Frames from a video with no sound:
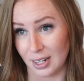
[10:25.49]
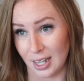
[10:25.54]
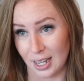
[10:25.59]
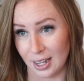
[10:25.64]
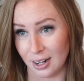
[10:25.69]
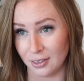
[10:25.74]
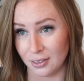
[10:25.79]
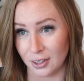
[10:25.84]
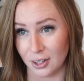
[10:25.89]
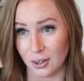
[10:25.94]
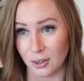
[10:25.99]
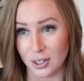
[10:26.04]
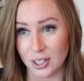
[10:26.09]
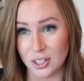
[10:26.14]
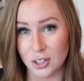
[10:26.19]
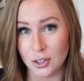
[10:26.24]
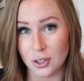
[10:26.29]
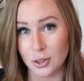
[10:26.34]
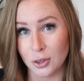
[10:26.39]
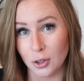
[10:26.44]
I don't know,
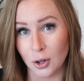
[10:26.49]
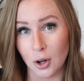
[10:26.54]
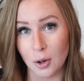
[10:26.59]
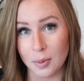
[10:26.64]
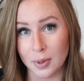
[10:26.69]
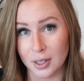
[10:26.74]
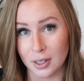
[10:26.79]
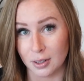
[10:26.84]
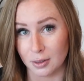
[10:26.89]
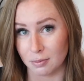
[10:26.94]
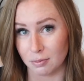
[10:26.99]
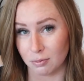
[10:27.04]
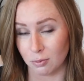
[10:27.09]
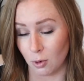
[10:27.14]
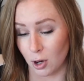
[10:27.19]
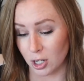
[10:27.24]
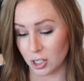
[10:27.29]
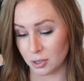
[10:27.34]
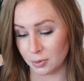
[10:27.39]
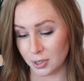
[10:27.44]
because you can throw them in the
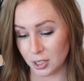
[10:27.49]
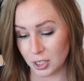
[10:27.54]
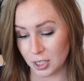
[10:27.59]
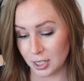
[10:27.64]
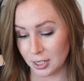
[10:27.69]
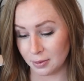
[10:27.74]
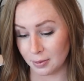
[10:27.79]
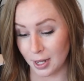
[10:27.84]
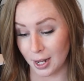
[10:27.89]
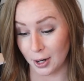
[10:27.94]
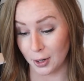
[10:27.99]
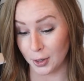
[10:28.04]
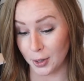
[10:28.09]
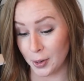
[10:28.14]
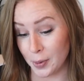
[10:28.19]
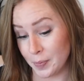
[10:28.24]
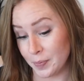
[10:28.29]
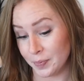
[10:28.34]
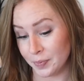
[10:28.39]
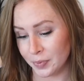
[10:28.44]
washing machine. I don't
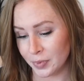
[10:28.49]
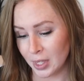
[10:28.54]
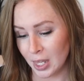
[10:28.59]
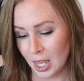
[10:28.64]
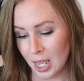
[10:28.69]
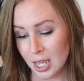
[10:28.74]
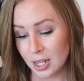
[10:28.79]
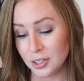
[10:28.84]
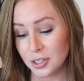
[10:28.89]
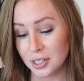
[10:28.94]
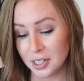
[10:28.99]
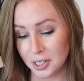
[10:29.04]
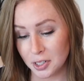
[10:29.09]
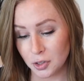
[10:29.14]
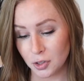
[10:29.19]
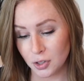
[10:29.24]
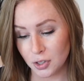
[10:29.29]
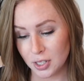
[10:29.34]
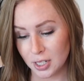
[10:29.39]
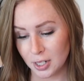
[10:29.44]
know. It's an
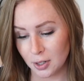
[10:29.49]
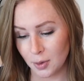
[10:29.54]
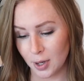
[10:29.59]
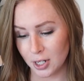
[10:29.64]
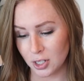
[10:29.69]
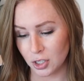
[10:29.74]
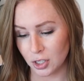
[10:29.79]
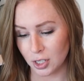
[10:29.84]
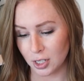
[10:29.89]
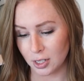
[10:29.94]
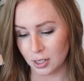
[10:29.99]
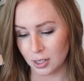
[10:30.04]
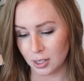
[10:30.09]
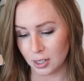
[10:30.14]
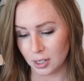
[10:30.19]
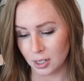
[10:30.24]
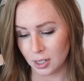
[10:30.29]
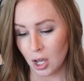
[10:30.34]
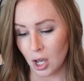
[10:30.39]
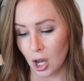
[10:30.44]
interesting question.
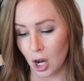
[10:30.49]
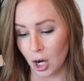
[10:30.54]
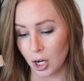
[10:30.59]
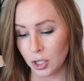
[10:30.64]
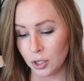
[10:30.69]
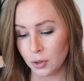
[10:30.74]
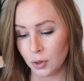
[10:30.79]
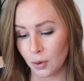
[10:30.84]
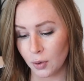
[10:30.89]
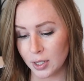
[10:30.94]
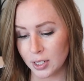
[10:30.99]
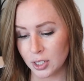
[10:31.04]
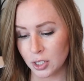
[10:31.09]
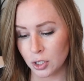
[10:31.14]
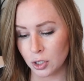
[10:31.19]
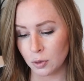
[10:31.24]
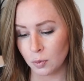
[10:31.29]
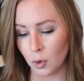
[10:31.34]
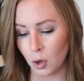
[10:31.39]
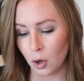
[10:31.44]
Are you going to
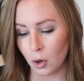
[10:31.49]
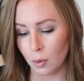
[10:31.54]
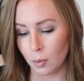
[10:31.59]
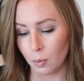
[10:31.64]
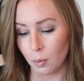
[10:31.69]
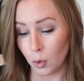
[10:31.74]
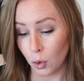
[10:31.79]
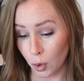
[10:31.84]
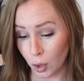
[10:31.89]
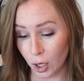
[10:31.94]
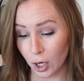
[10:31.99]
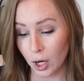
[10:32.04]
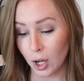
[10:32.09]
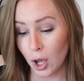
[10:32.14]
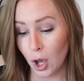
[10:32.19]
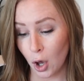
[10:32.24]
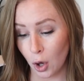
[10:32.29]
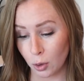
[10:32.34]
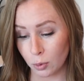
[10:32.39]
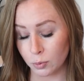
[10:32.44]
do more
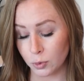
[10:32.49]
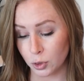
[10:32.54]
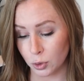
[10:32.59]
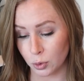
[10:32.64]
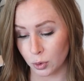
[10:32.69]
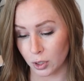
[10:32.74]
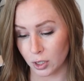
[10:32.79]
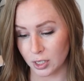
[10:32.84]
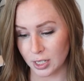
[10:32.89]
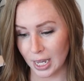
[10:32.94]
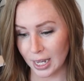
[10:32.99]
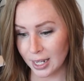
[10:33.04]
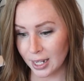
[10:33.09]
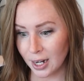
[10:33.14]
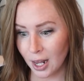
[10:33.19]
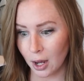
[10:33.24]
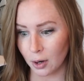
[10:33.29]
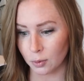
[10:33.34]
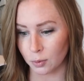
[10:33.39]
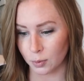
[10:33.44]
home tours? I
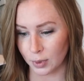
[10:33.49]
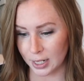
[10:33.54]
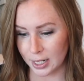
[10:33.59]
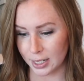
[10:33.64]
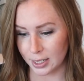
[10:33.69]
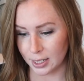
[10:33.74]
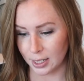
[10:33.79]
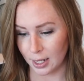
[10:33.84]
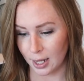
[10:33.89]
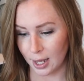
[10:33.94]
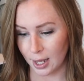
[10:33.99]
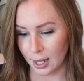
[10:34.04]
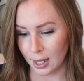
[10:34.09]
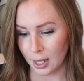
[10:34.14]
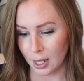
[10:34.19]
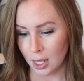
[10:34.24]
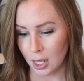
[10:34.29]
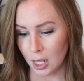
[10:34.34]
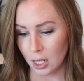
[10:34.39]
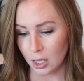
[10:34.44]
cannot read today.
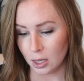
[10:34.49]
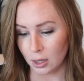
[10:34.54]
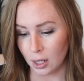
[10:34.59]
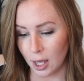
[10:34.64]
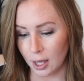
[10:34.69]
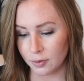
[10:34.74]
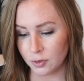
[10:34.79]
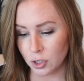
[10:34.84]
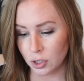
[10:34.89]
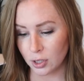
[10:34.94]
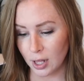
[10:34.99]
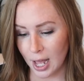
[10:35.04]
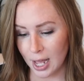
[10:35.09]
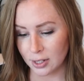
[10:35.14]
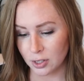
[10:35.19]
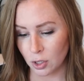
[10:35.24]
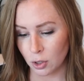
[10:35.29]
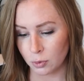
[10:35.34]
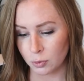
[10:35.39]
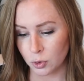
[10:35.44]
Loved your
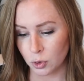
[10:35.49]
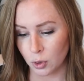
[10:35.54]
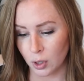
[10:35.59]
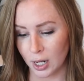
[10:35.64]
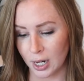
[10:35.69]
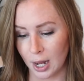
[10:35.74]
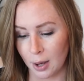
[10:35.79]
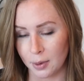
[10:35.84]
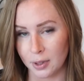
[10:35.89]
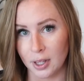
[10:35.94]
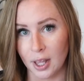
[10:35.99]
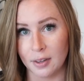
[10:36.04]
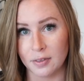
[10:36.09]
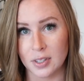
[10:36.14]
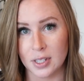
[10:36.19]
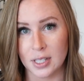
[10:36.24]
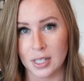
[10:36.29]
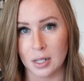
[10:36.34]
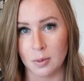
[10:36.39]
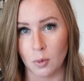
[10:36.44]
last home tour and I would love
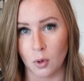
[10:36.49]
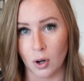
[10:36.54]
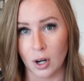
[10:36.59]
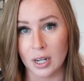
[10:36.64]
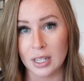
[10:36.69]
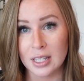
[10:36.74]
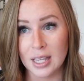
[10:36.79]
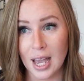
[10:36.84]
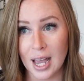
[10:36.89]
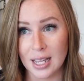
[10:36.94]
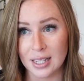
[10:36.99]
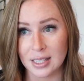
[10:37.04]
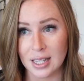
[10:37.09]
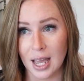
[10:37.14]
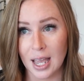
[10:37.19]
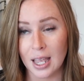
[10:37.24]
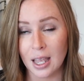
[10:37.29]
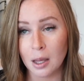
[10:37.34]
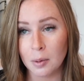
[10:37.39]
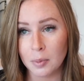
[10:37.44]
to see more. Yes,
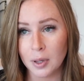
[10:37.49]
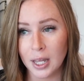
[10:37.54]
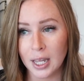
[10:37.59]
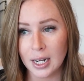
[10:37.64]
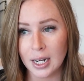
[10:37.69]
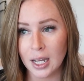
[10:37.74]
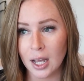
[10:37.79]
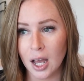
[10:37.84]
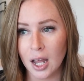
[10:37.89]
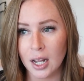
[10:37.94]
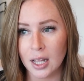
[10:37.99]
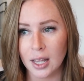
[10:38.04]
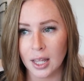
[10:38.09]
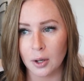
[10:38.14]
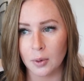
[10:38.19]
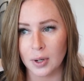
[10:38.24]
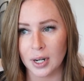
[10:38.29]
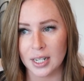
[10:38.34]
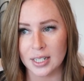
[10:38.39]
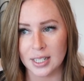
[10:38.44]
I am planning on it,
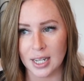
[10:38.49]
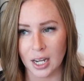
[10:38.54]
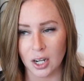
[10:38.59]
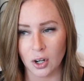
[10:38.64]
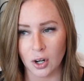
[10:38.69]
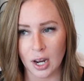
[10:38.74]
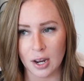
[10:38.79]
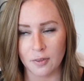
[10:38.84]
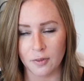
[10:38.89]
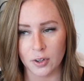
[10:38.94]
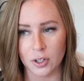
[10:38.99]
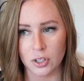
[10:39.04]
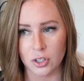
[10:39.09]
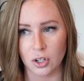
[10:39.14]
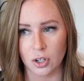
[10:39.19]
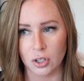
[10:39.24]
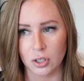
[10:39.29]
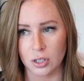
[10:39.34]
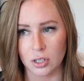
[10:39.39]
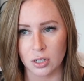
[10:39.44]
like when I decorate for
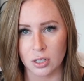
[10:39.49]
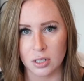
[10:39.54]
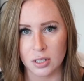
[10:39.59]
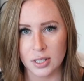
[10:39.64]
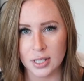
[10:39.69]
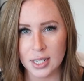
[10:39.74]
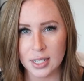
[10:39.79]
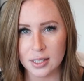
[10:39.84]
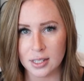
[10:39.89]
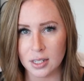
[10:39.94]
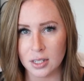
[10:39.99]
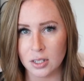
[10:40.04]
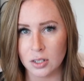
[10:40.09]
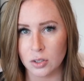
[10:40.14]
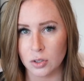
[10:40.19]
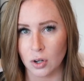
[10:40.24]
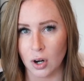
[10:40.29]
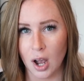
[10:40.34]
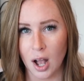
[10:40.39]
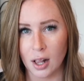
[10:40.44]
certain
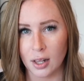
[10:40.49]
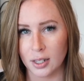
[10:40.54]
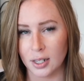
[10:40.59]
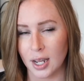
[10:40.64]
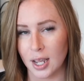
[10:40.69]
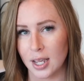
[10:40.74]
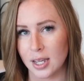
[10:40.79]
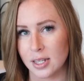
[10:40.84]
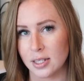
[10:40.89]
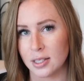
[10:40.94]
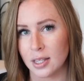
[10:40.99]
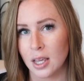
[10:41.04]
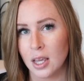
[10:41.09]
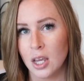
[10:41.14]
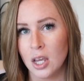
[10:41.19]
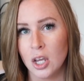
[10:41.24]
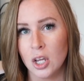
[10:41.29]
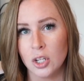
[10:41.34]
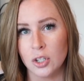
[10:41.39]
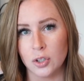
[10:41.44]
seasons or holidays,
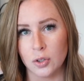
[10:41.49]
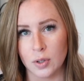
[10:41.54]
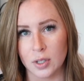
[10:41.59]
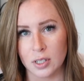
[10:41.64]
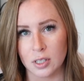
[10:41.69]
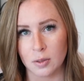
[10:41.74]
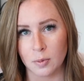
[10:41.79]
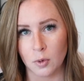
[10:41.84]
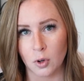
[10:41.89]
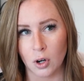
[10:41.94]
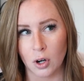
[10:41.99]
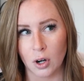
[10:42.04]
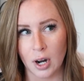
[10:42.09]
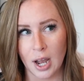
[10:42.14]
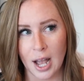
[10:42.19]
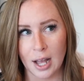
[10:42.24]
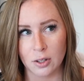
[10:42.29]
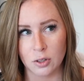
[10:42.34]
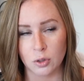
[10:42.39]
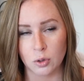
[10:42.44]
doing some more
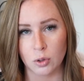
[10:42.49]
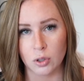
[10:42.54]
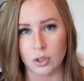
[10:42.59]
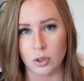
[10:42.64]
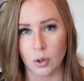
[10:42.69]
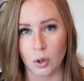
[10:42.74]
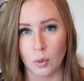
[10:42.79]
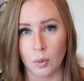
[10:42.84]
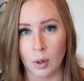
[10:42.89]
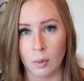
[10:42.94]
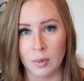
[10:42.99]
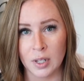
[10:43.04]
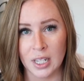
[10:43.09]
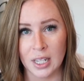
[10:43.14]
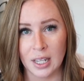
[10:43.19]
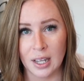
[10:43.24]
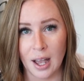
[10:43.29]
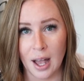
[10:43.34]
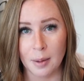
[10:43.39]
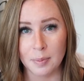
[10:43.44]
house tours, or when
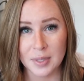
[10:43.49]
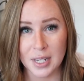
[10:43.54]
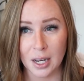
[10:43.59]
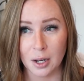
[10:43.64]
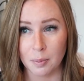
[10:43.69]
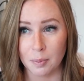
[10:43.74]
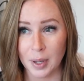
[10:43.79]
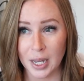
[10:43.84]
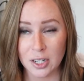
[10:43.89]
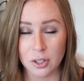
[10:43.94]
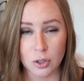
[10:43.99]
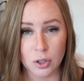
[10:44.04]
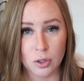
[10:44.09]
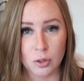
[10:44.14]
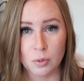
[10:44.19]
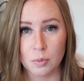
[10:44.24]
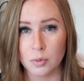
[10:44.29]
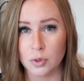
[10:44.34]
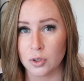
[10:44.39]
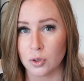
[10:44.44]
we update
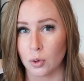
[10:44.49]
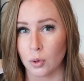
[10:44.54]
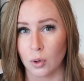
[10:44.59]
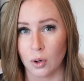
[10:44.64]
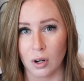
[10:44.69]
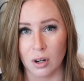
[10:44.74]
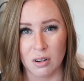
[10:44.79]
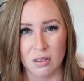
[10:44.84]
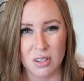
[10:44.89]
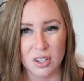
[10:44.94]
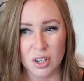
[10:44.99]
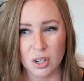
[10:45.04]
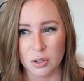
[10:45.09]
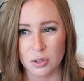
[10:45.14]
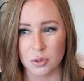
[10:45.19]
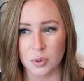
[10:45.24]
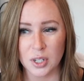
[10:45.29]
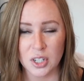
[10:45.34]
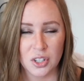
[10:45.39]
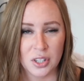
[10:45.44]
bedrooms or, you know,
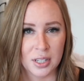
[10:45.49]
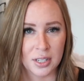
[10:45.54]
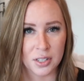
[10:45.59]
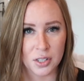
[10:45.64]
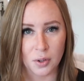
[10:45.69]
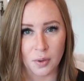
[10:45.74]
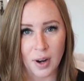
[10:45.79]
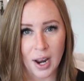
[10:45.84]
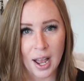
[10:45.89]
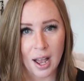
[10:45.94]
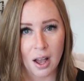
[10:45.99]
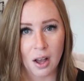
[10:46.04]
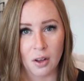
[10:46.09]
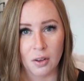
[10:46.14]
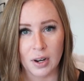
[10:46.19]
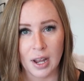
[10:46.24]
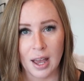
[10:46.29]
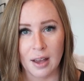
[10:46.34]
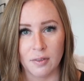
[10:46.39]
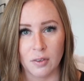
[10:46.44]
switch things
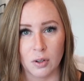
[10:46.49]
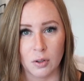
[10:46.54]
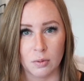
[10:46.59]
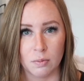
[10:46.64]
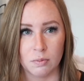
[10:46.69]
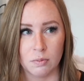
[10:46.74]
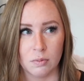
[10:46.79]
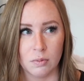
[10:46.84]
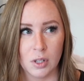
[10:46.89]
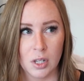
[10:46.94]
around, have a